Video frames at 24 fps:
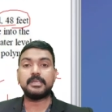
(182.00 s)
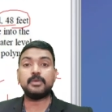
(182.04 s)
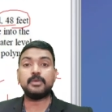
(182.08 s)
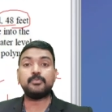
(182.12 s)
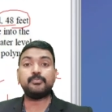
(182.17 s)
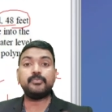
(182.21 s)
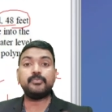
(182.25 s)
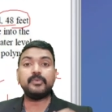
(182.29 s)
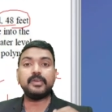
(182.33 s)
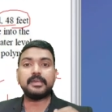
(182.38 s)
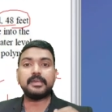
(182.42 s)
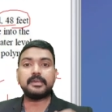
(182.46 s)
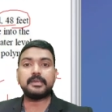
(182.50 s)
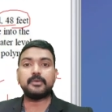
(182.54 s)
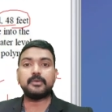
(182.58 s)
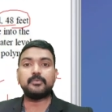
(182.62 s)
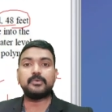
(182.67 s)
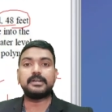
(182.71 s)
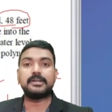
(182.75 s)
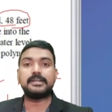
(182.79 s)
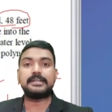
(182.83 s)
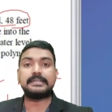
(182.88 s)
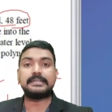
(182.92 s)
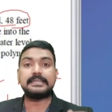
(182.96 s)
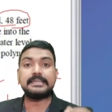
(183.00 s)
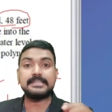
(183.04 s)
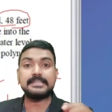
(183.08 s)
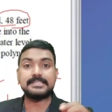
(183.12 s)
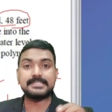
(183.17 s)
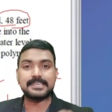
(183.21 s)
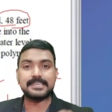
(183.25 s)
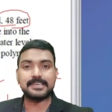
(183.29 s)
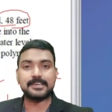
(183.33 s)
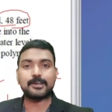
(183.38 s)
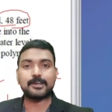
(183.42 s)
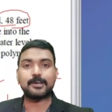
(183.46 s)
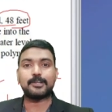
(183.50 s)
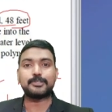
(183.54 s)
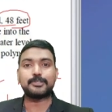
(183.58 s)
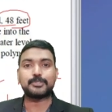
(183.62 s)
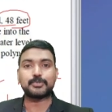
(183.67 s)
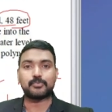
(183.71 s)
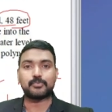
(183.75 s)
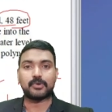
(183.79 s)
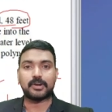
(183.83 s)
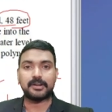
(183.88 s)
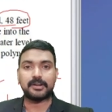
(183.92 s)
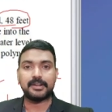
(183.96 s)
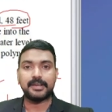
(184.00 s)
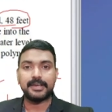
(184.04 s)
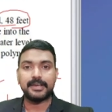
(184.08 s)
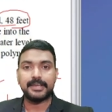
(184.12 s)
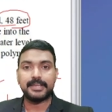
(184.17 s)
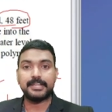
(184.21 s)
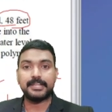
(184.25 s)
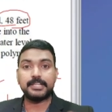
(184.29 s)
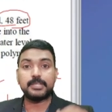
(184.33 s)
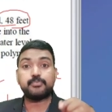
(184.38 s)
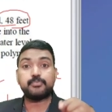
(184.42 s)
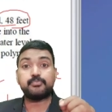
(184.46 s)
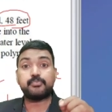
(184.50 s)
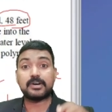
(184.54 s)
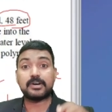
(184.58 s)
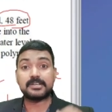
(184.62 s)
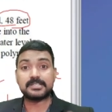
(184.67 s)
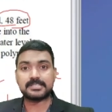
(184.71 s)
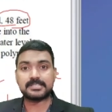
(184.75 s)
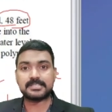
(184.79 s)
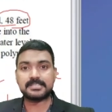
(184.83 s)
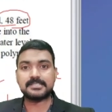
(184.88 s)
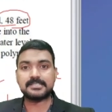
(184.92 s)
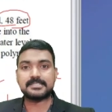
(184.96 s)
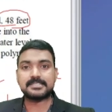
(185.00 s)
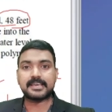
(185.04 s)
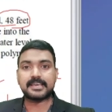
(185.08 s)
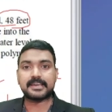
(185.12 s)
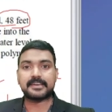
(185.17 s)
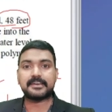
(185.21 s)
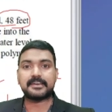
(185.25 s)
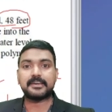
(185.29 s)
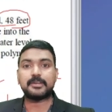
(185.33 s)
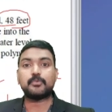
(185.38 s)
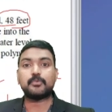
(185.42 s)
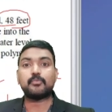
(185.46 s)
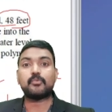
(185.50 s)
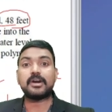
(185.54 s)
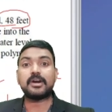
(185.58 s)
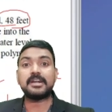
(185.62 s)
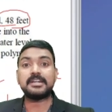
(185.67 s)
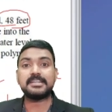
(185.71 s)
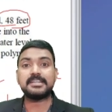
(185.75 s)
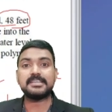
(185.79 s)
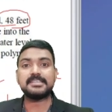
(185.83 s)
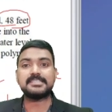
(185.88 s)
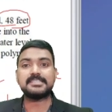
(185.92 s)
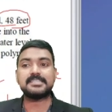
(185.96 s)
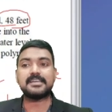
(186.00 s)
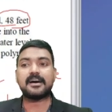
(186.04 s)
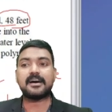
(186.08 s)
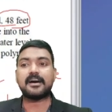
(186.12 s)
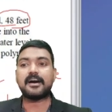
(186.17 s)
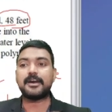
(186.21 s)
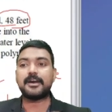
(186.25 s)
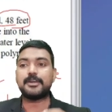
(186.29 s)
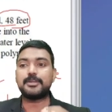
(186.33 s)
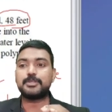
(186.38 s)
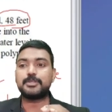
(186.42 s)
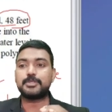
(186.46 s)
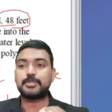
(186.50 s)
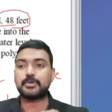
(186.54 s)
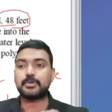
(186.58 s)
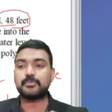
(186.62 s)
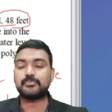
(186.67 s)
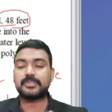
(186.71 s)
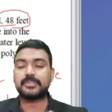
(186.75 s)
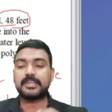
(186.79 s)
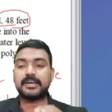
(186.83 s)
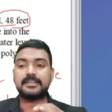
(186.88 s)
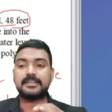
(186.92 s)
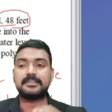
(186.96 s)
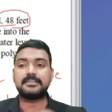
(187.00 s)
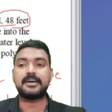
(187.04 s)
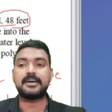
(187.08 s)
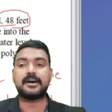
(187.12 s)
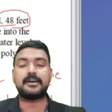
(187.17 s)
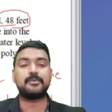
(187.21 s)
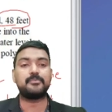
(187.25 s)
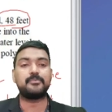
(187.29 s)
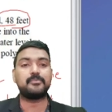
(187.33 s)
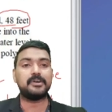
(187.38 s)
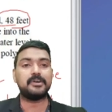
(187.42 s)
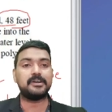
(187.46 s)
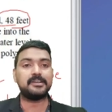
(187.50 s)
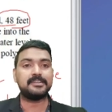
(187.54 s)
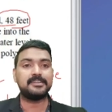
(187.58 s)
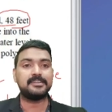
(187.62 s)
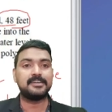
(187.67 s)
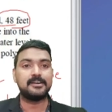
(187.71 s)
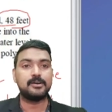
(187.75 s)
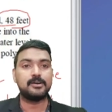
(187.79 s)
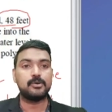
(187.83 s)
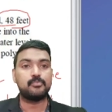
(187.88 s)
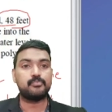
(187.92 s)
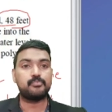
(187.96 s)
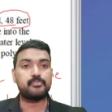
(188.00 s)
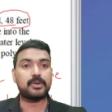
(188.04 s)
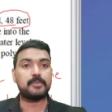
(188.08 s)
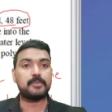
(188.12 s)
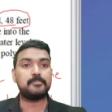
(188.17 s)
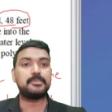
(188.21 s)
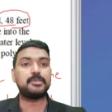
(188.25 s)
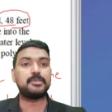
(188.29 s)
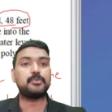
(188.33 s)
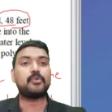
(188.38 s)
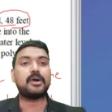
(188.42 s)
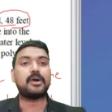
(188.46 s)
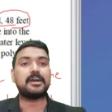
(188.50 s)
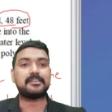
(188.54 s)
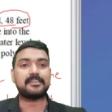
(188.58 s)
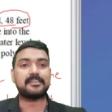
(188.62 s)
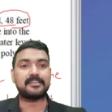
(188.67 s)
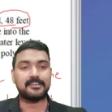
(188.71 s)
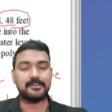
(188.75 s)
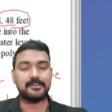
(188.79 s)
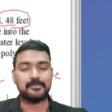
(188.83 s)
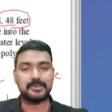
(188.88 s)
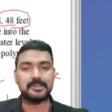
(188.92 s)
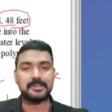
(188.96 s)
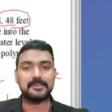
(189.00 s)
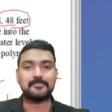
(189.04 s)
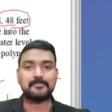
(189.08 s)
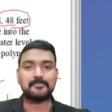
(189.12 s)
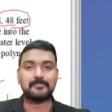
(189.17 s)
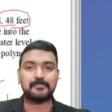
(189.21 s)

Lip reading: if we give a t is equal to 1, in the first second, what is the height of the diver from the water level?